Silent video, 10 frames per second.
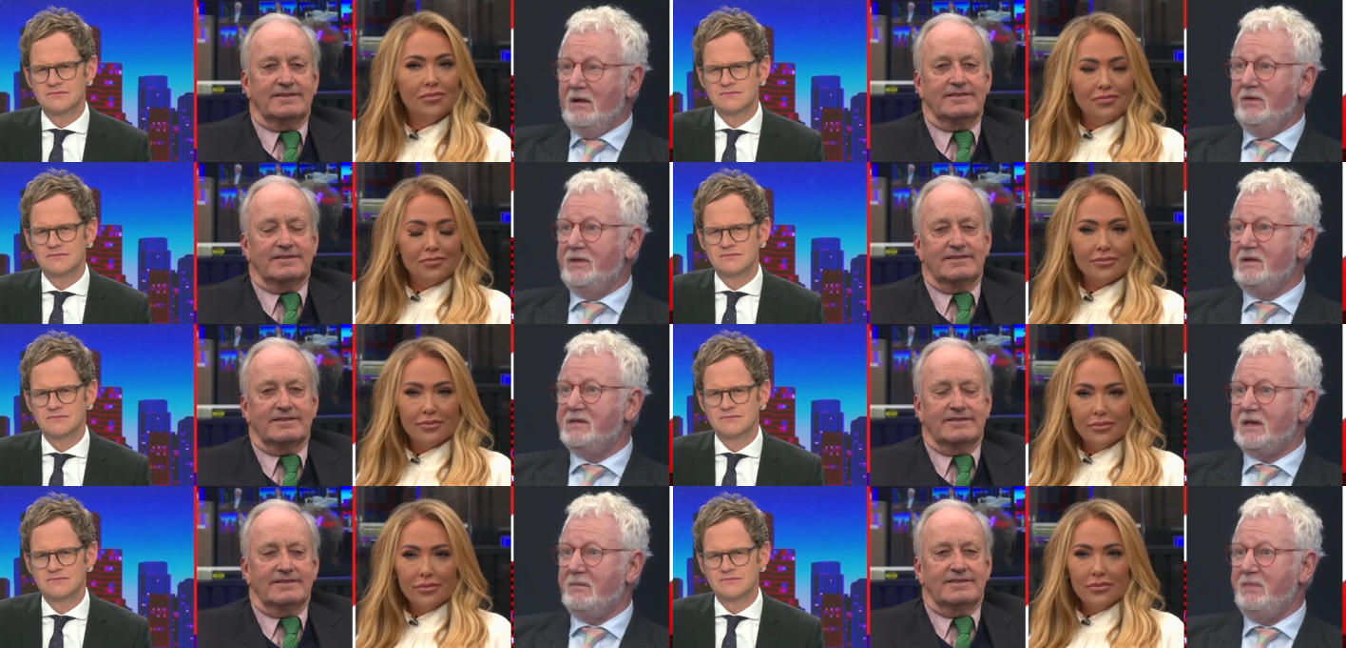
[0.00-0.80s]
Speaker 1: who those
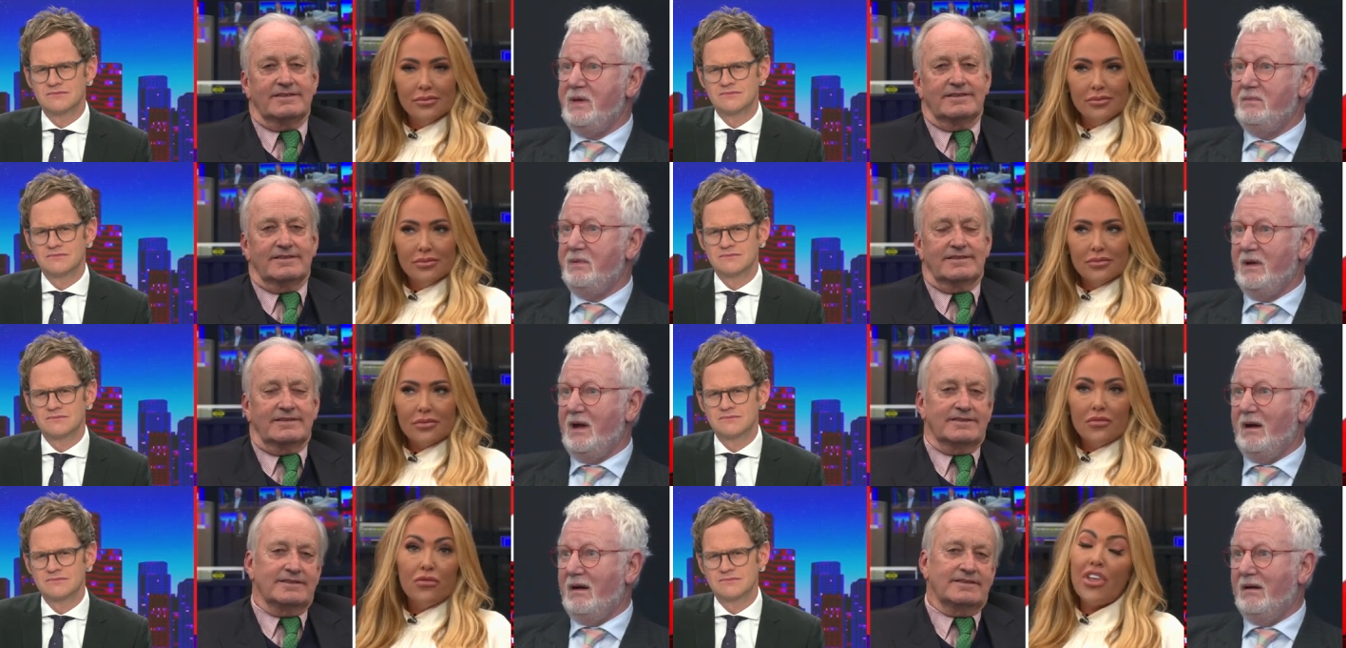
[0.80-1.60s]
some people
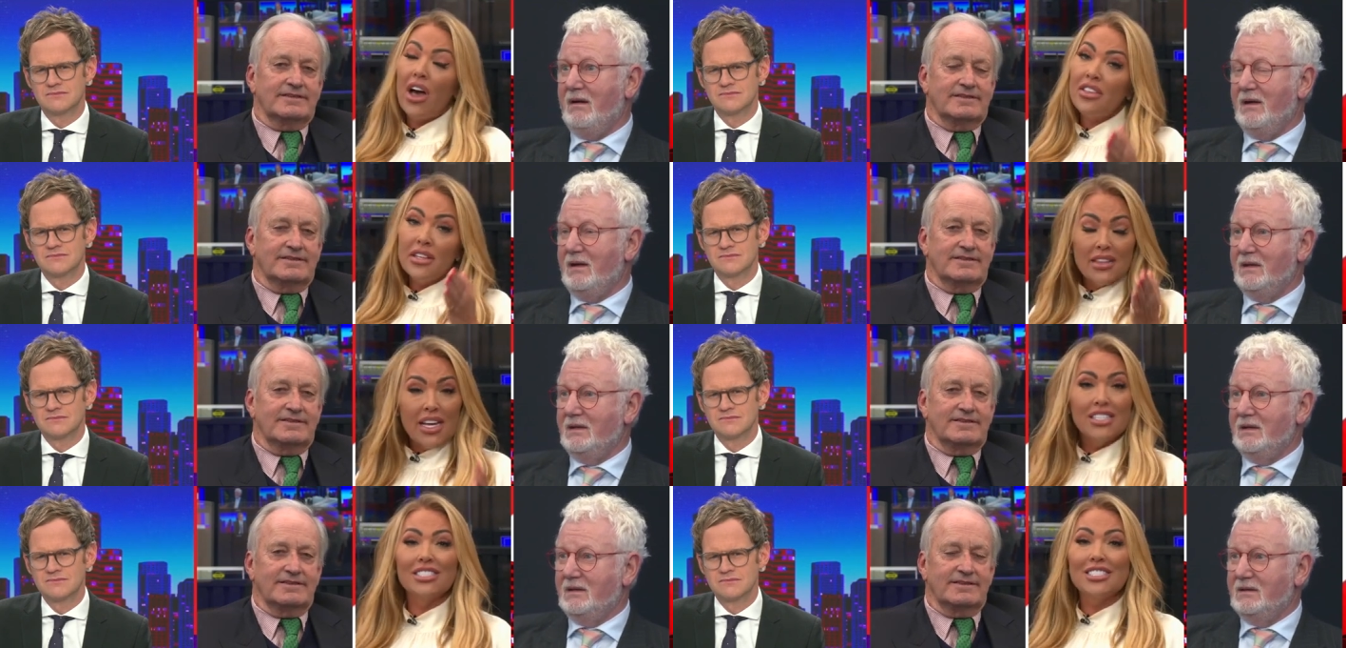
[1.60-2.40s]
are?
Speaker 2: I think
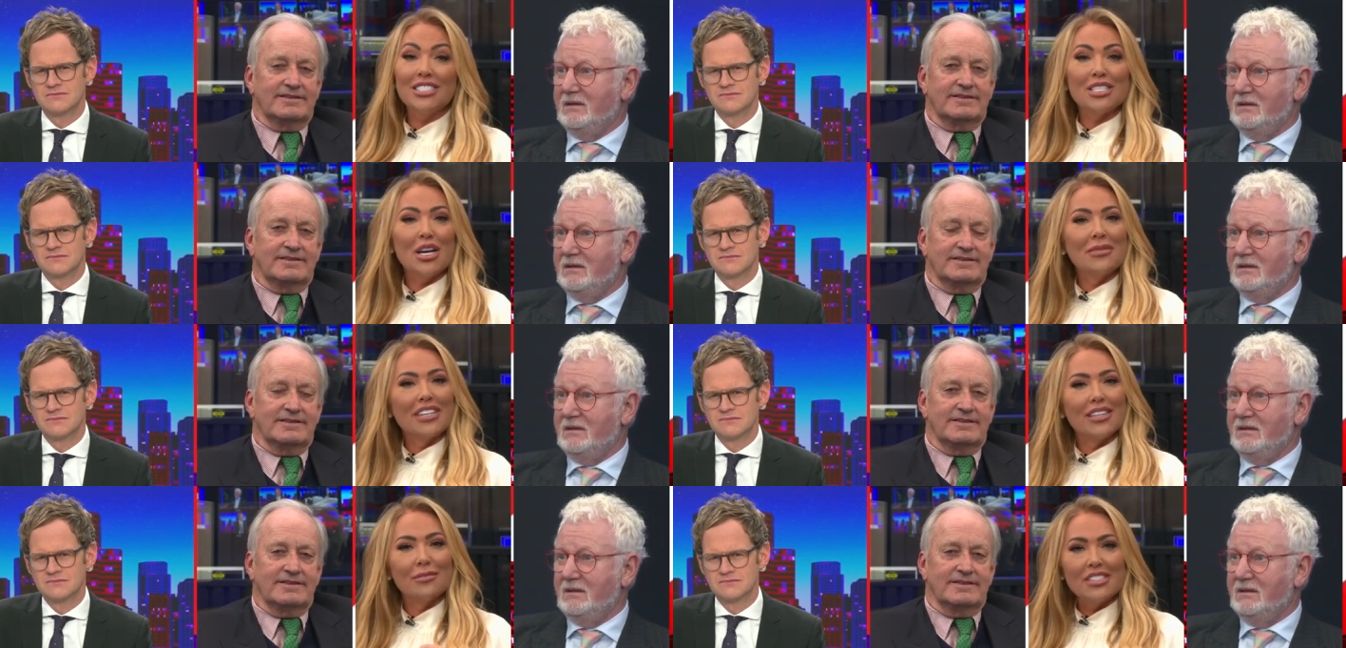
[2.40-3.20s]
they should determine
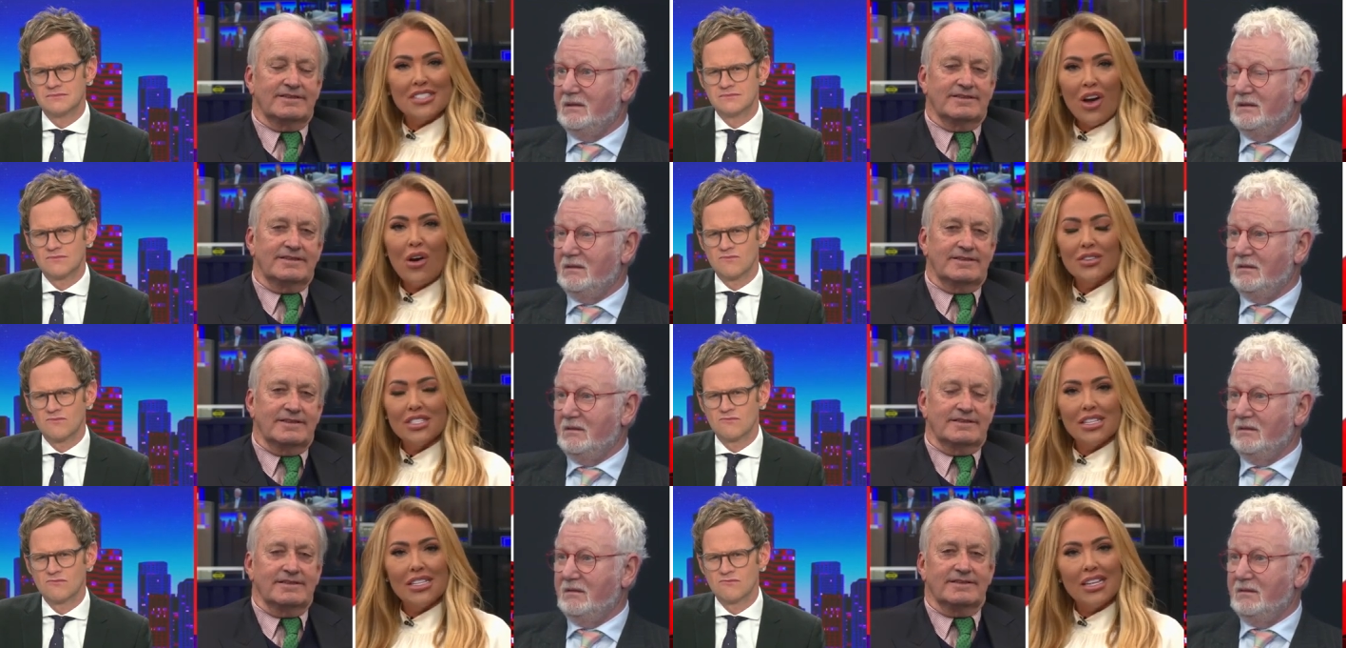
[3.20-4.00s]
it themselves.
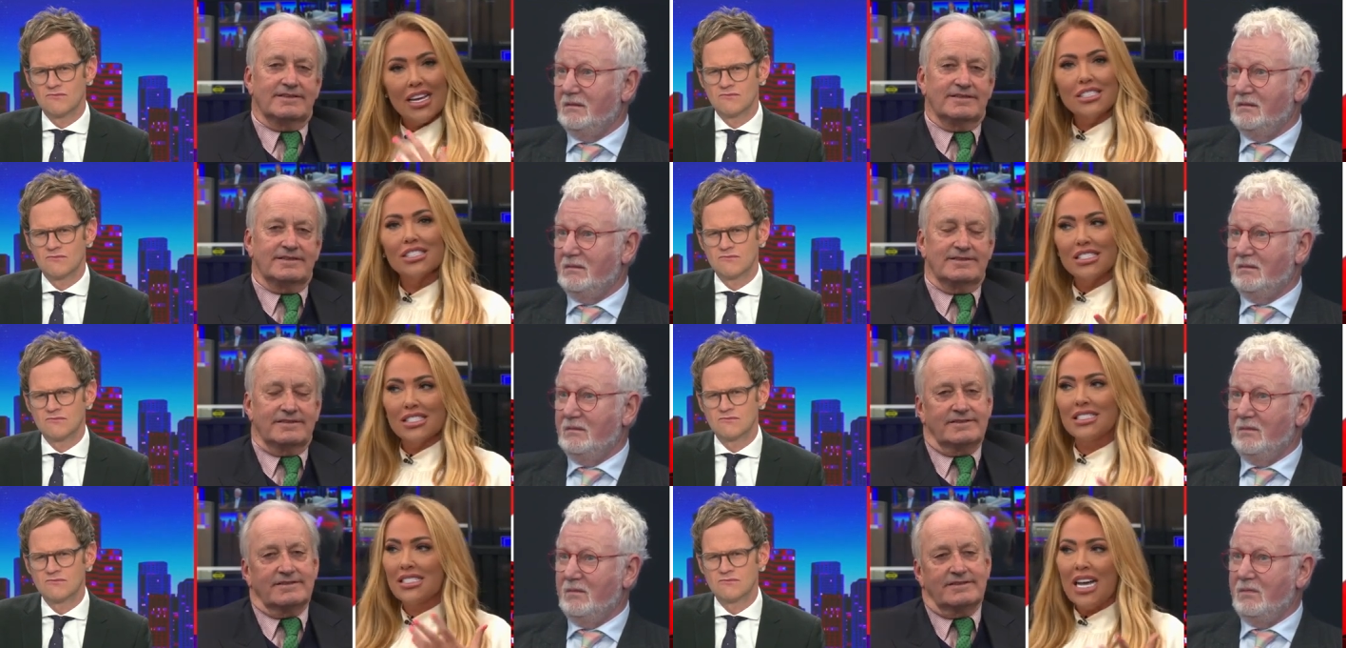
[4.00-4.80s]
I think they should
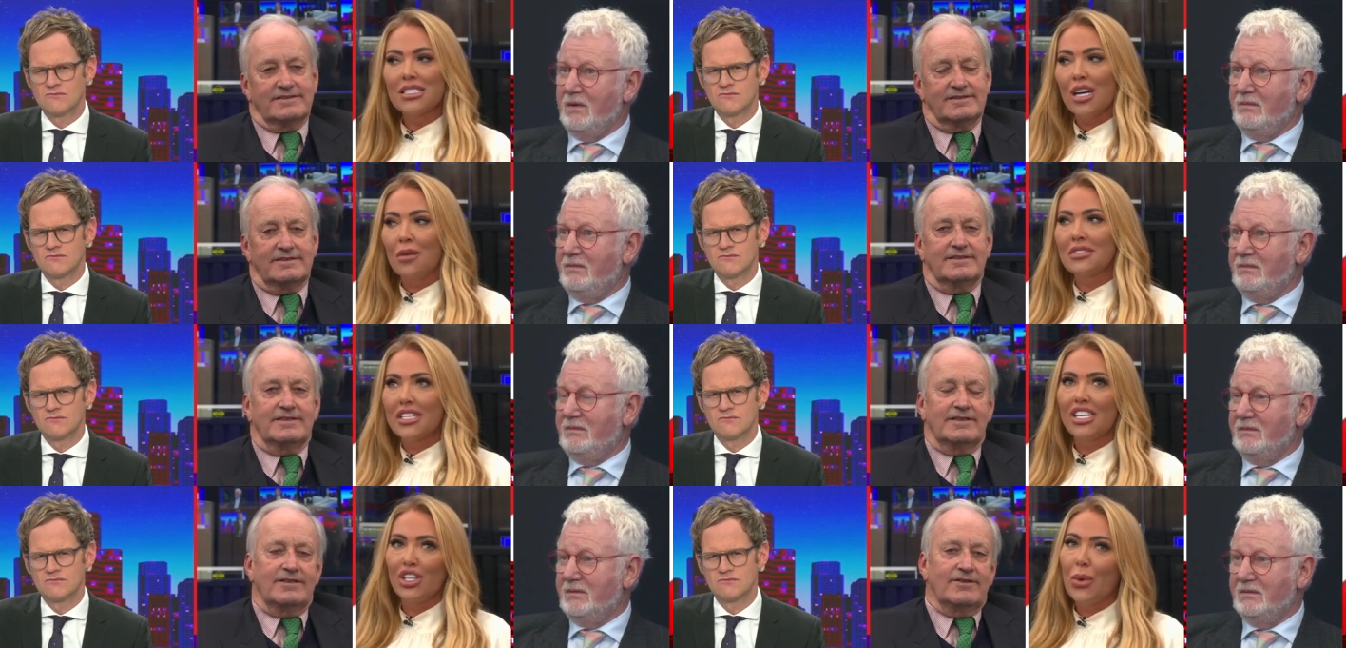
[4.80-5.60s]
stand well, up and
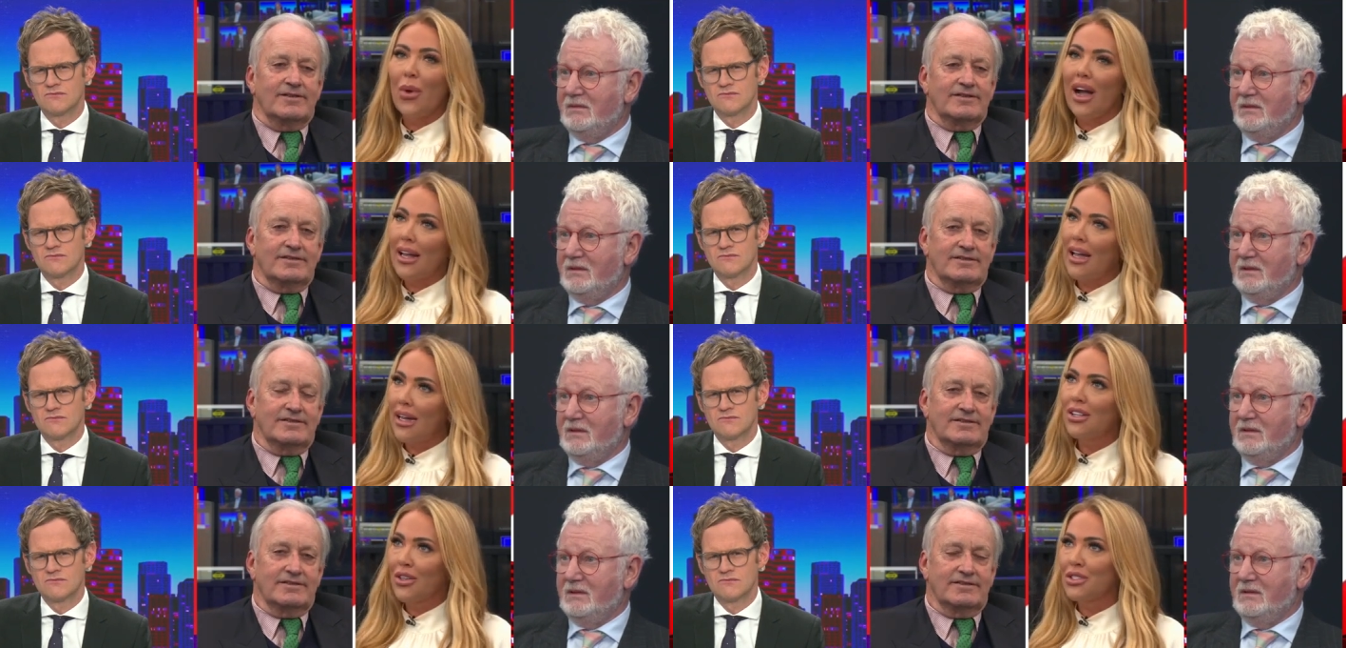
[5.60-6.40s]
say, you know what, I
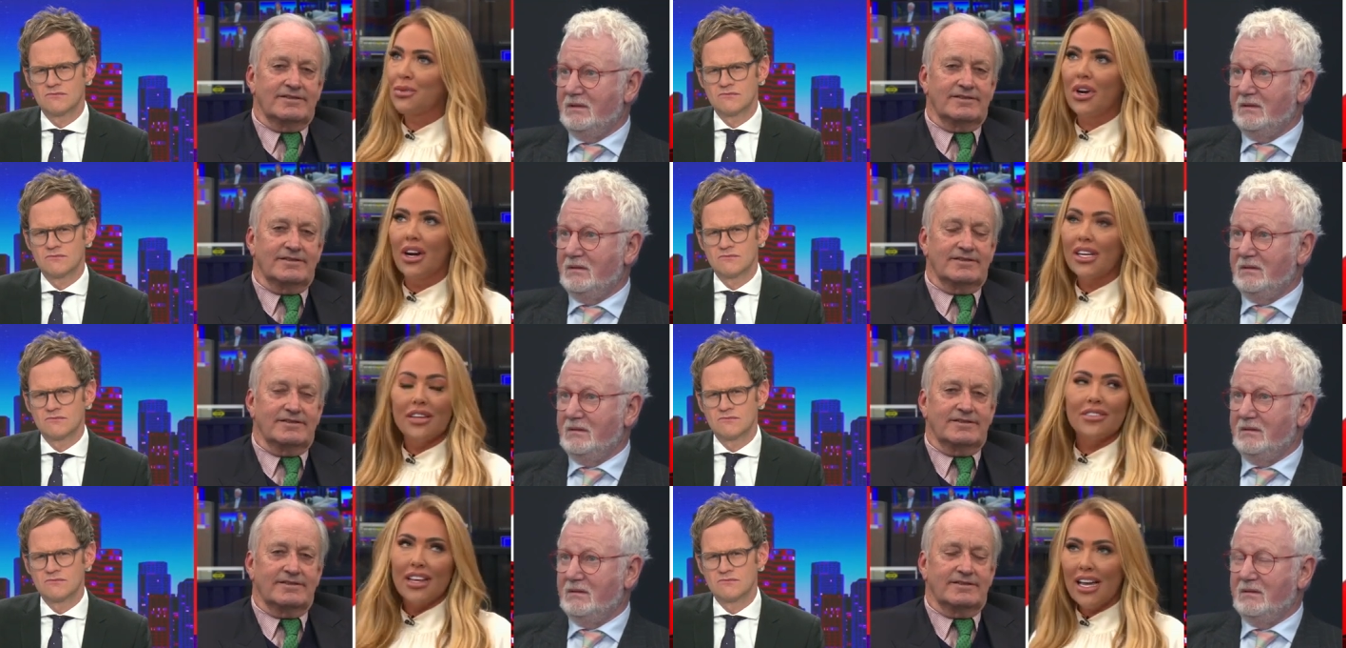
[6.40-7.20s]
can go to work
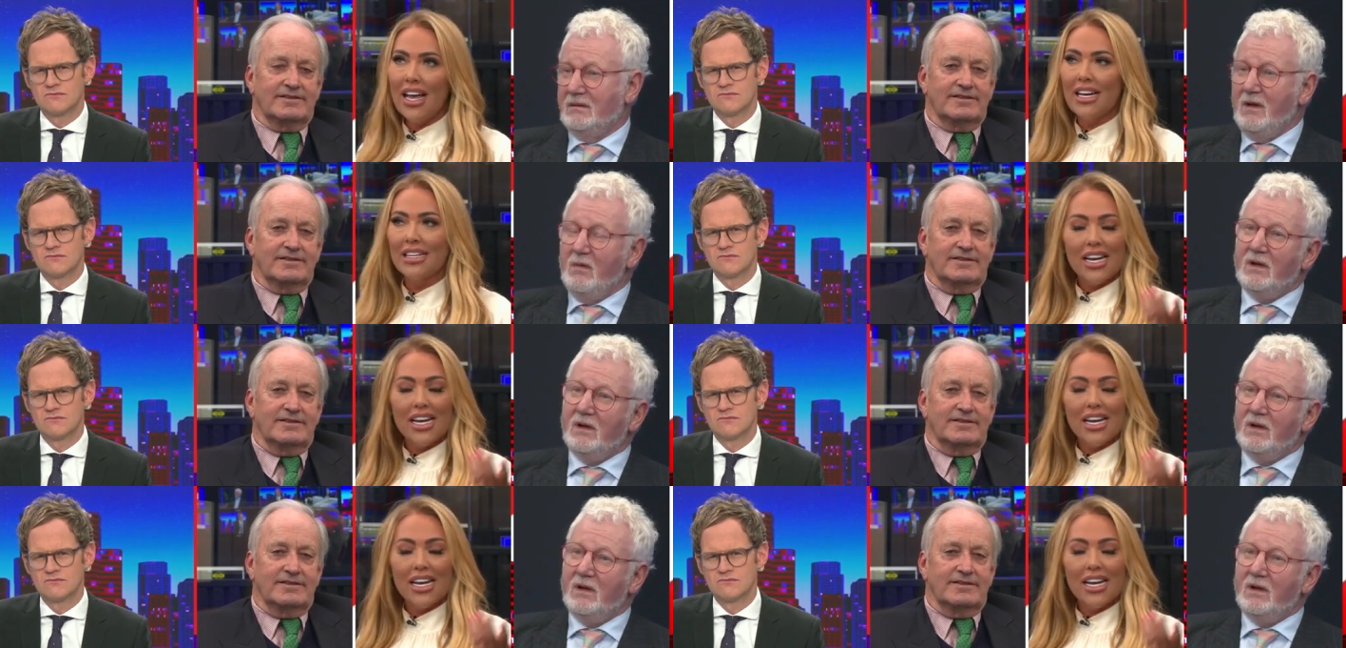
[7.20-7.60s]
if they can.